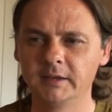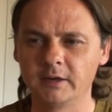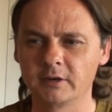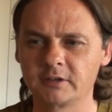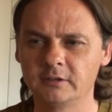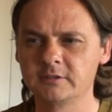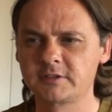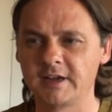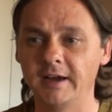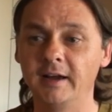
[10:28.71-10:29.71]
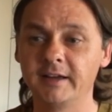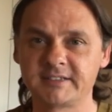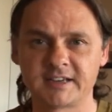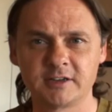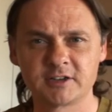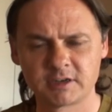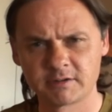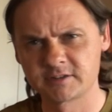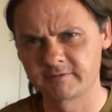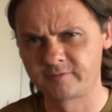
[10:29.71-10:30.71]
The articles, it's actually a
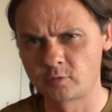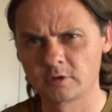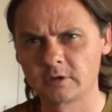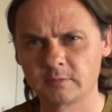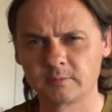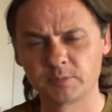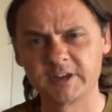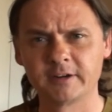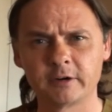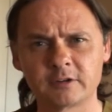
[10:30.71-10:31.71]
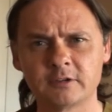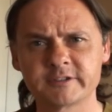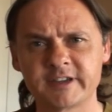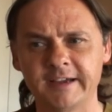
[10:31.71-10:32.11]
series of 4 printed articles,